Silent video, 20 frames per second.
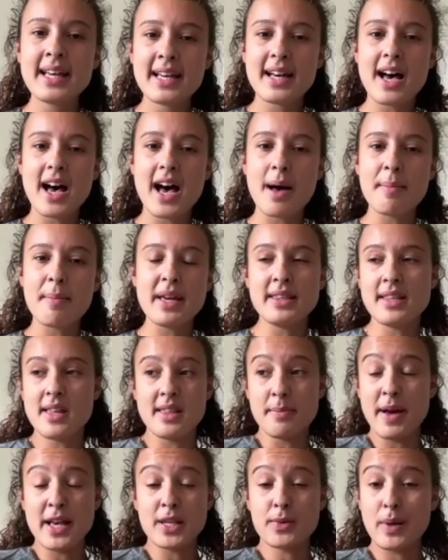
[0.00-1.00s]
in
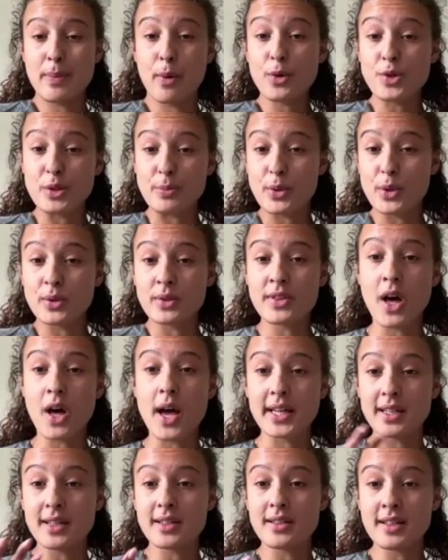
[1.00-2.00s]
the best way possible that
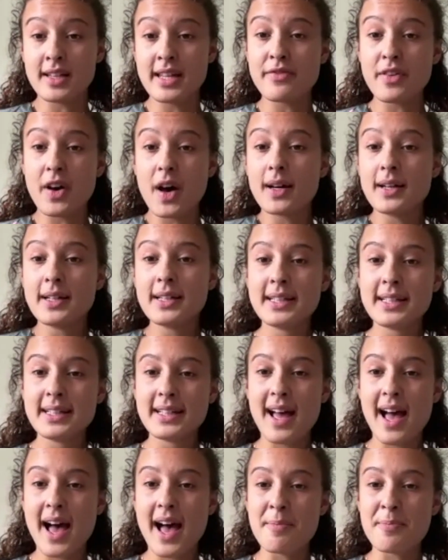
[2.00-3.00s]
I can deliver.
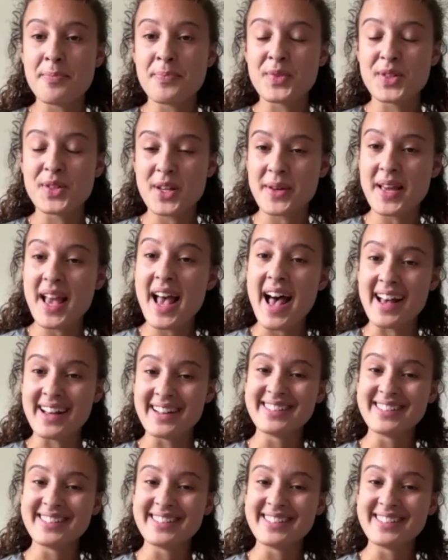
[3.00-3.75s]
So yeah.